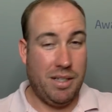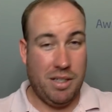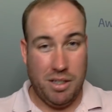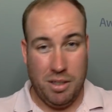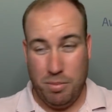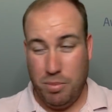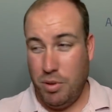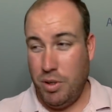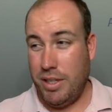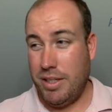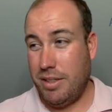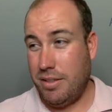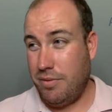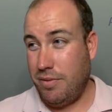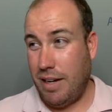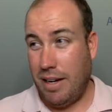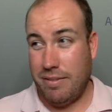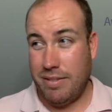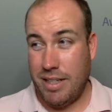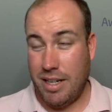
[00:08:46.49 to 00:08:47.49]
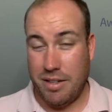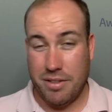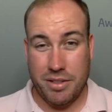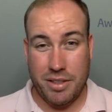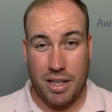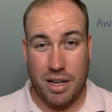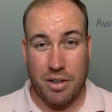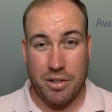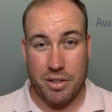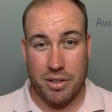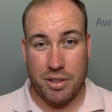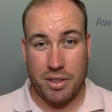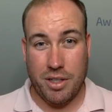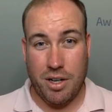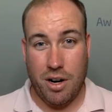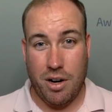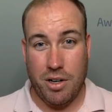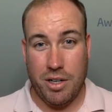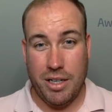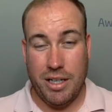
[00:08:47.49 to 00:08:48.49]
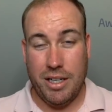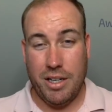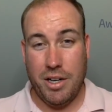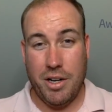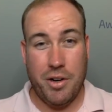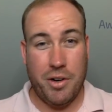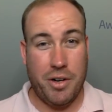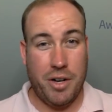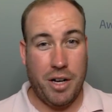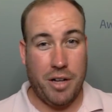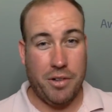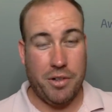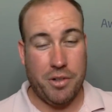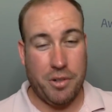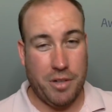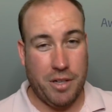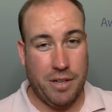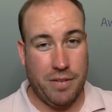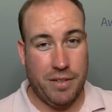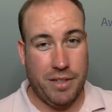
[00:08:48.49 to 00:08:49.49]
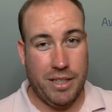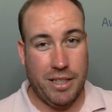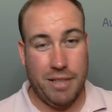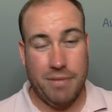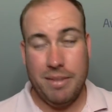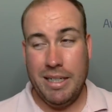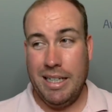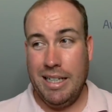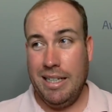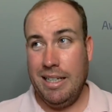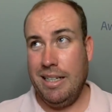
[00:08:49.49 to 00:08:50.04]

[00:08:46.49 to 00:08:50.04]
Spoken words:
You put $5,000 on the card, you get a $100 certificate.